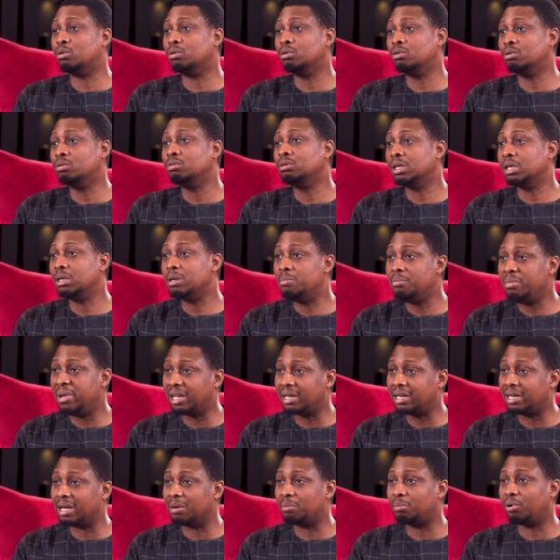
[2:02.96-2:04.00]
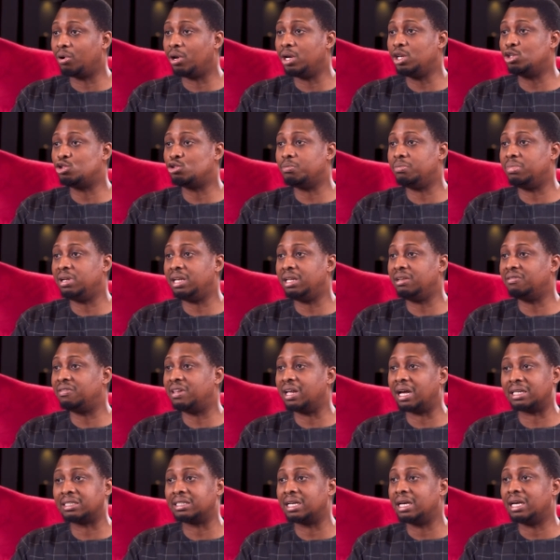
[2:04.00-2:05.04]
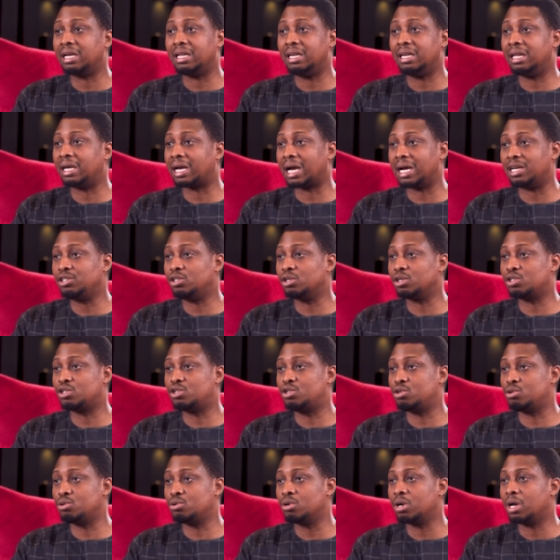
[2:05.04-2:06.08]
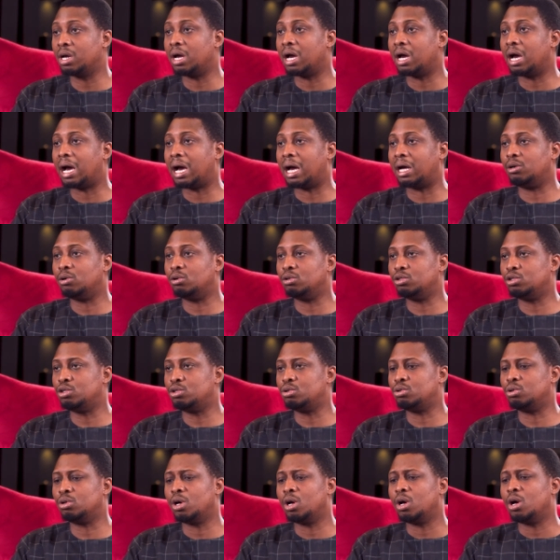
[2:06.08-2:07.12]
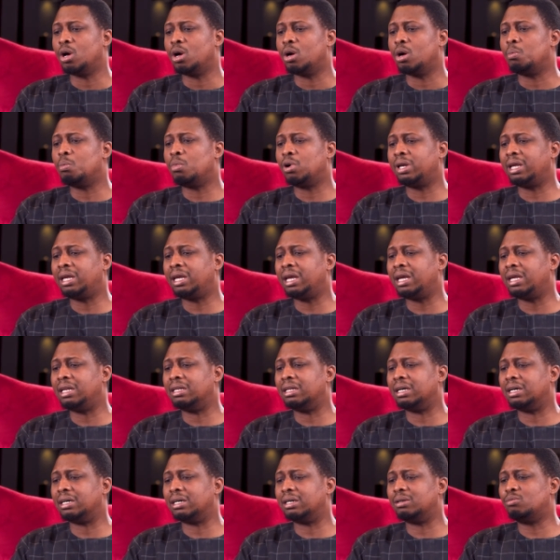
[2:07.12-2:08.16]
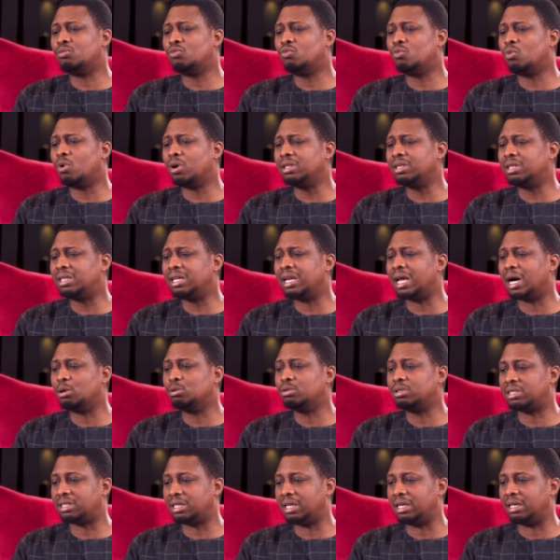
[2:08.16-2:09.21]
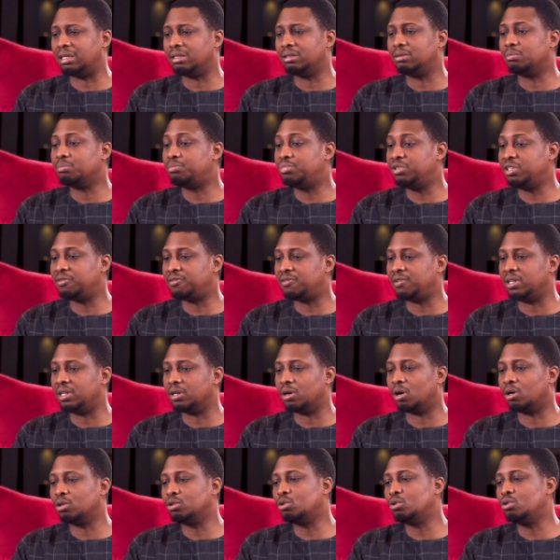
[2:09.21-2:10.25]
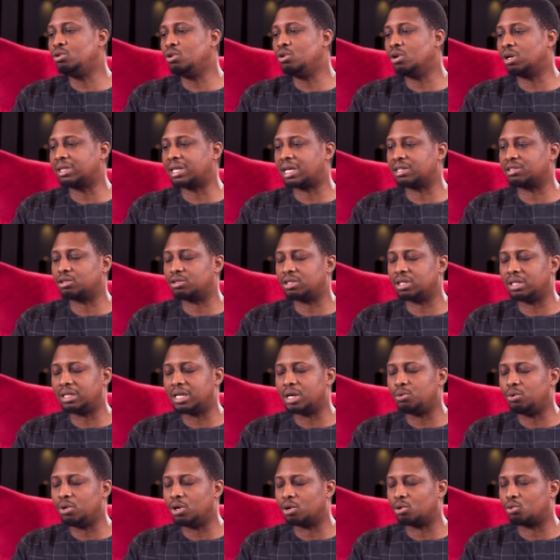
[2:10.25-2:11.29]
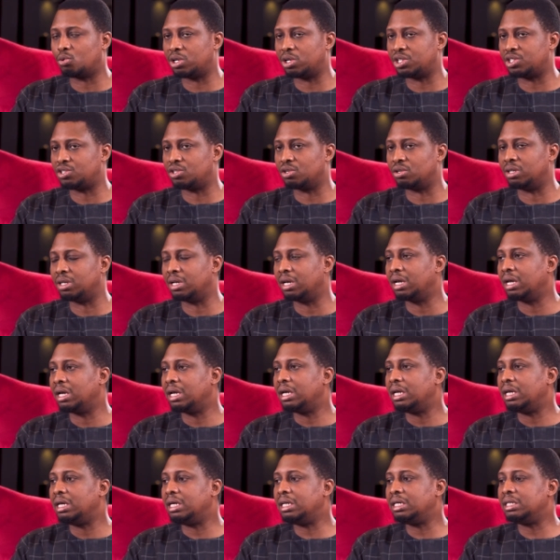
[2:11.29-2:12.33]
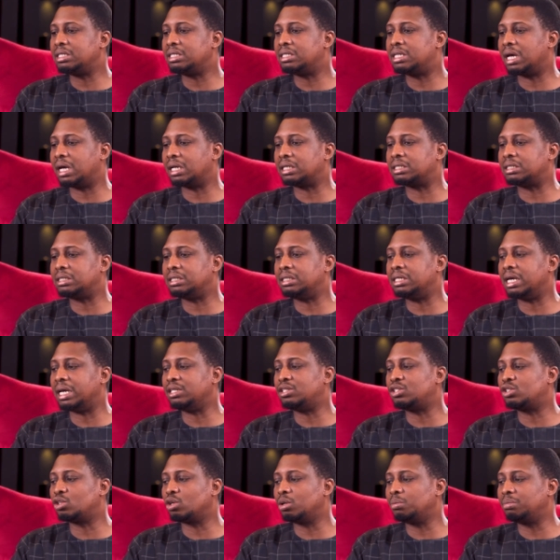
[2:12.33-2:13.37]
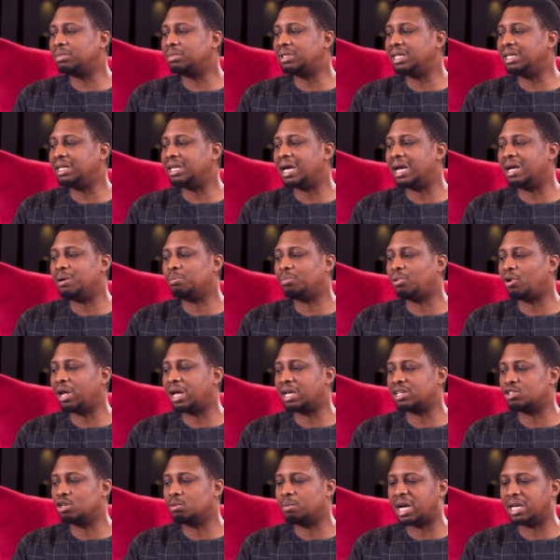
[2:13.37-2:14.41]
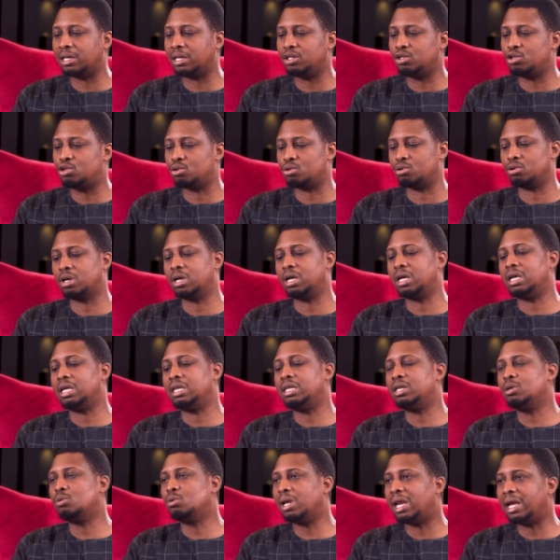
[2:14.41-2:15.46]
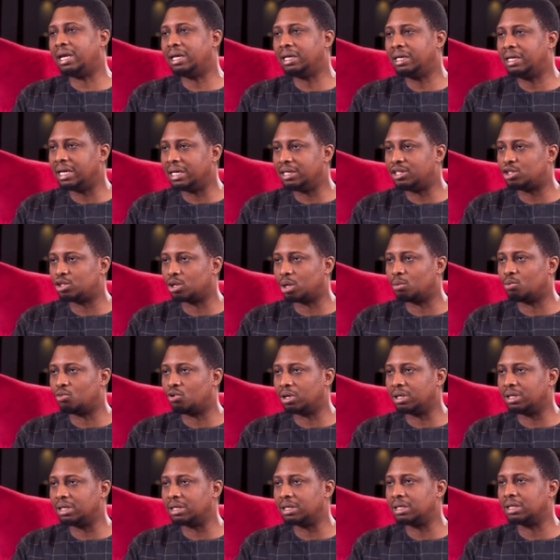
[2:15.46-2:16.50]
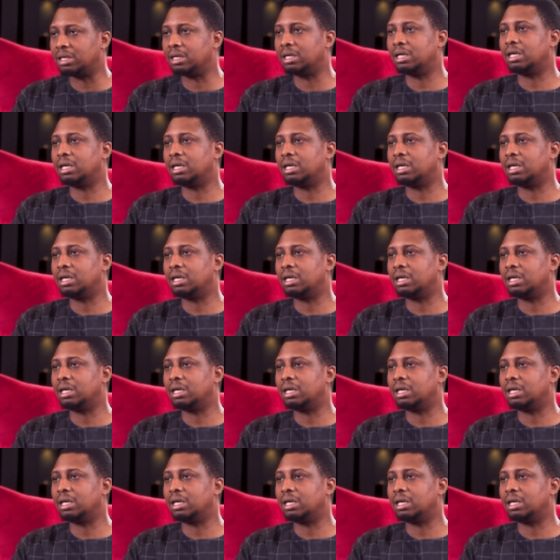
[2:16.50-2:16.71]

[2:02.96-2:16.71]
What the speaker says: will make the employee to believe that they can't just do and undo. But again, one thing I will say briefly, although not associated with your question, is that there is something that employers normally do. They will engage someone,